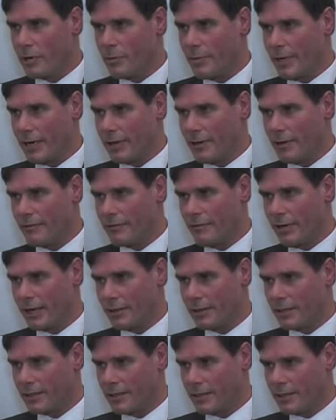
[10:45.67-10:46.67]
about the
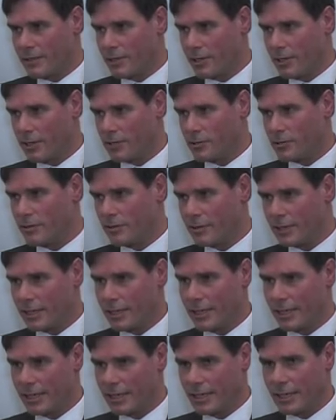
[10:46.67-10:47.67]
fact that there's a lot of
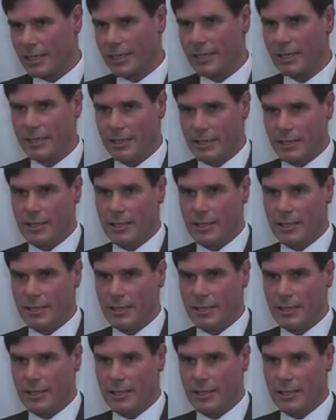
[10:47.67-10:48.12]
clinically